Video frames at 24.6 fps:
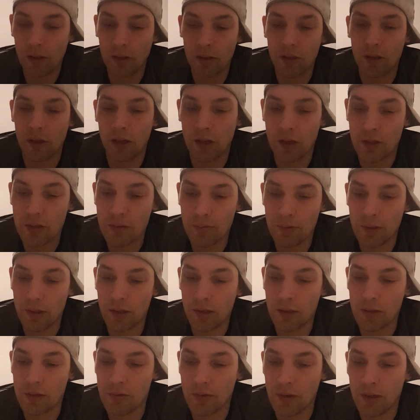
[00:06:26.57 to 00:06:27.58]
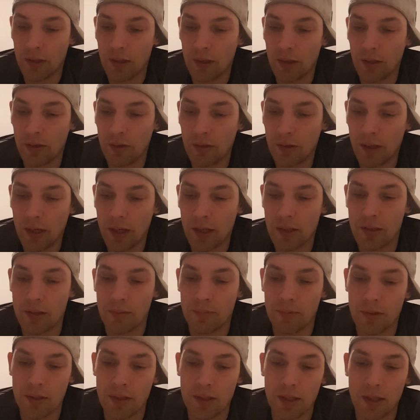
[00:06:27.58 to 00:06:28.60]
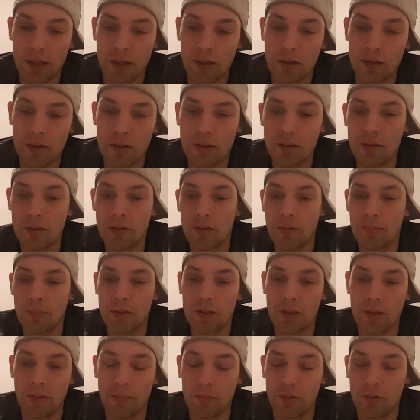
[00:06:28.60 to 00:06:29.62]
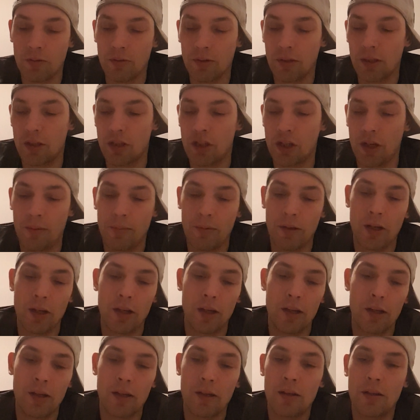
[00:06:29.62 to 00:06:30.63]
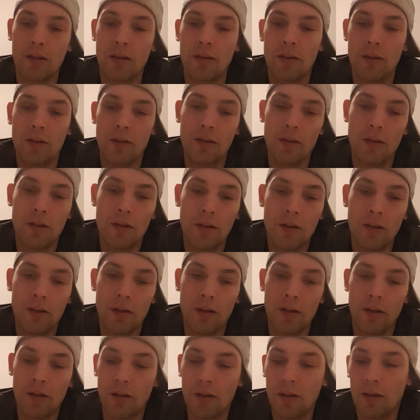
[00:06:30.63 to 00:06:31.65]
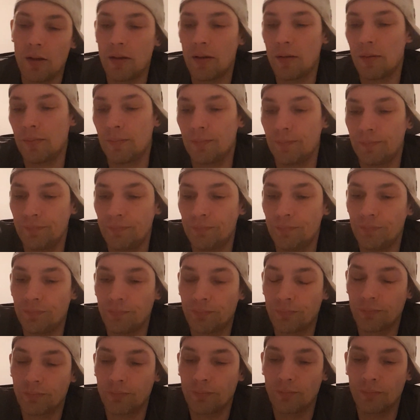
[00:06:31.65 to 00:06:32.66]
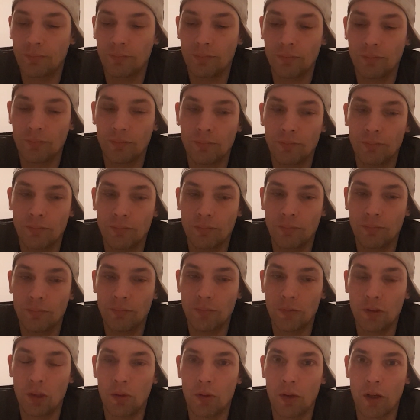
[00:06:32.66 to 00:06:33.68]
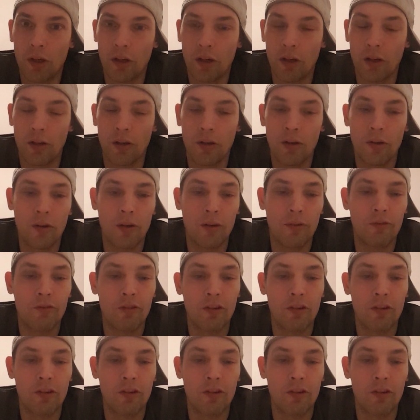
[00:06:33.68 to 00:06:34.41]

all costs with this right now. It adds up six. Be something to do with a Gemini, um, or a, or a